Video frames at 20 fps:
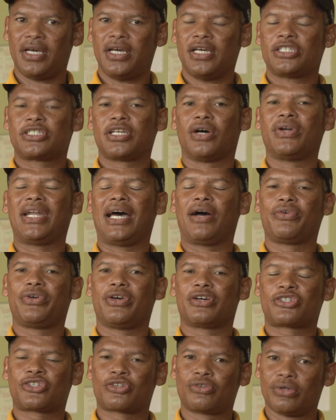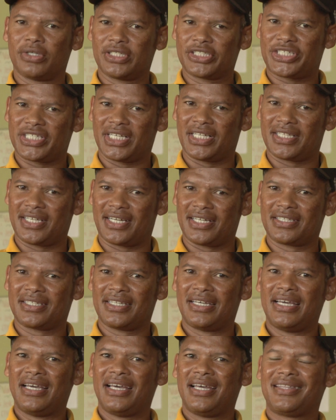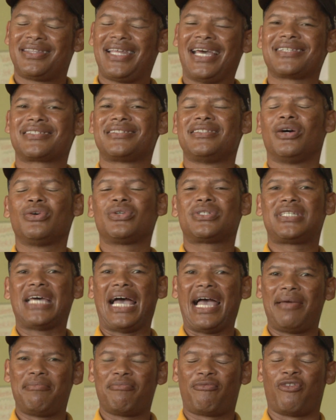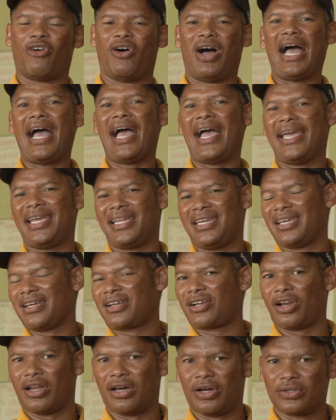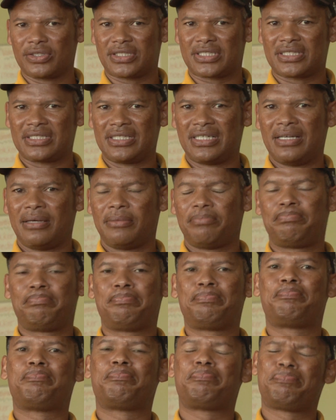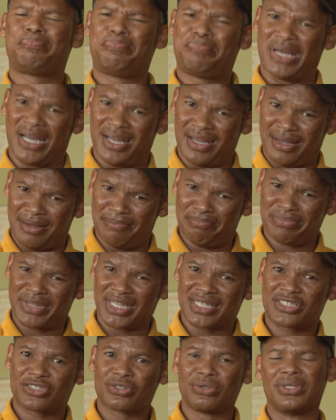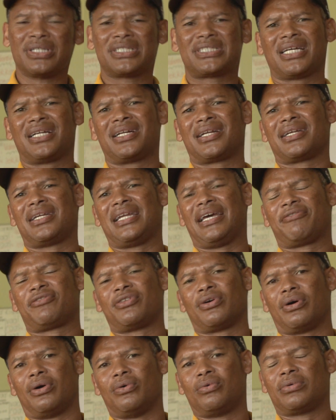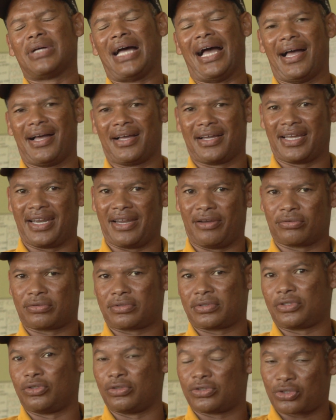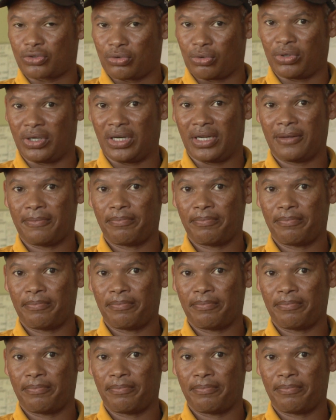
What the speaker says: So now your school children, there's no time for ironing clothes. The school children have to go hungry to school.